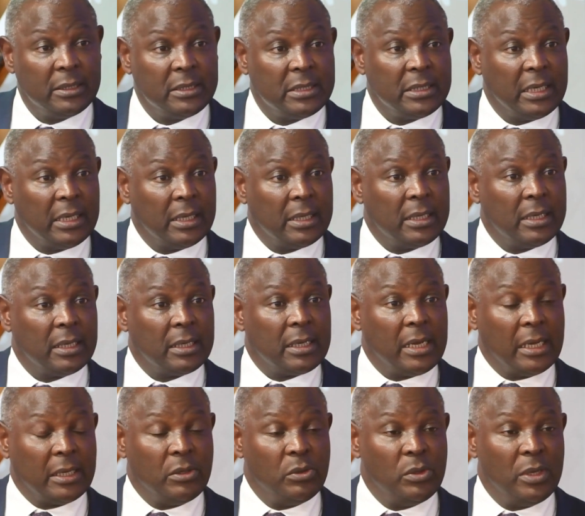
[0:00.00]
take
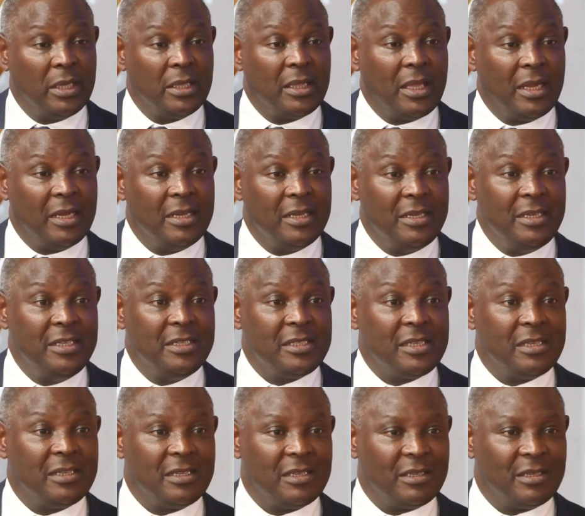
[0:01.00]
calculated
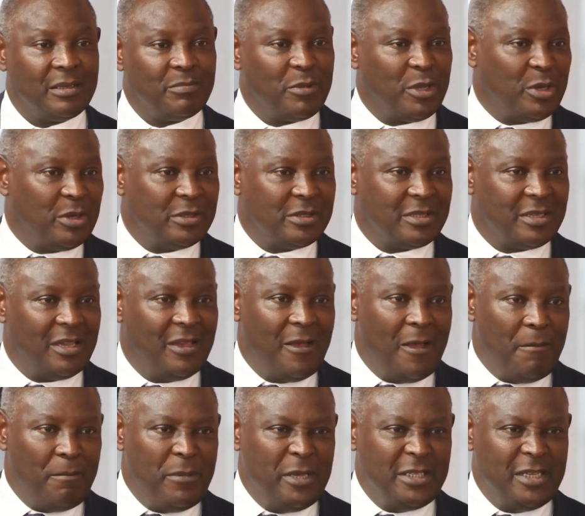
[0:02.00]
risks, because
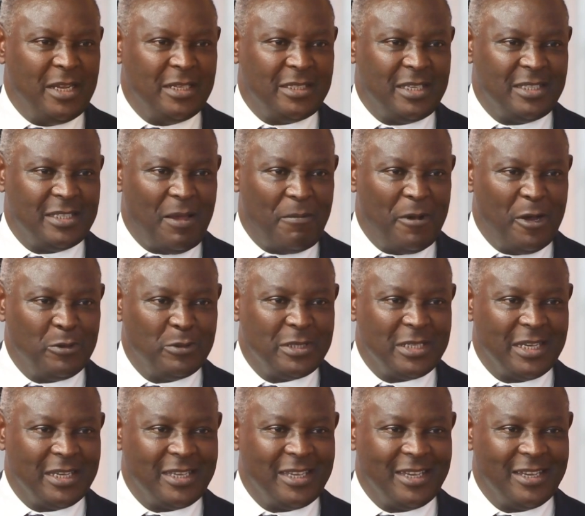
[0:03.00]
business is about
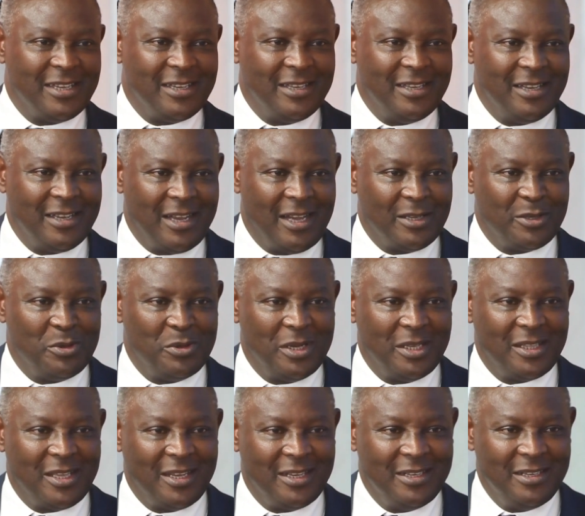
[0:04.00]
taking
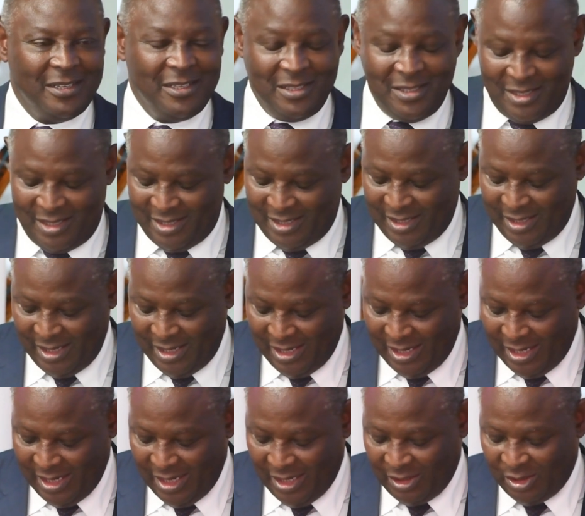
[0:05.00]
calculated risks,
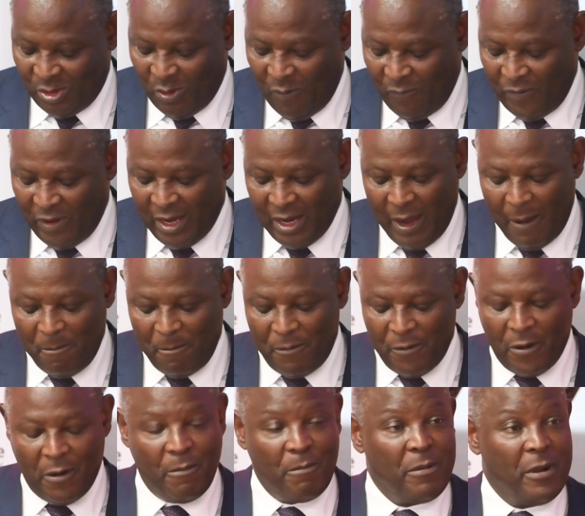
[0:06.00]
solving a
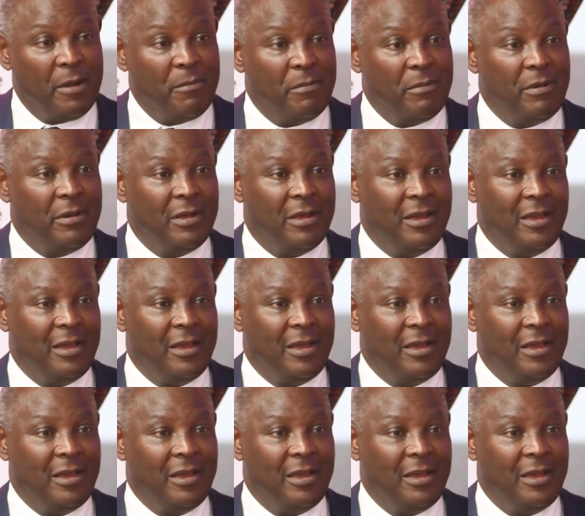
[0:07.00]
problem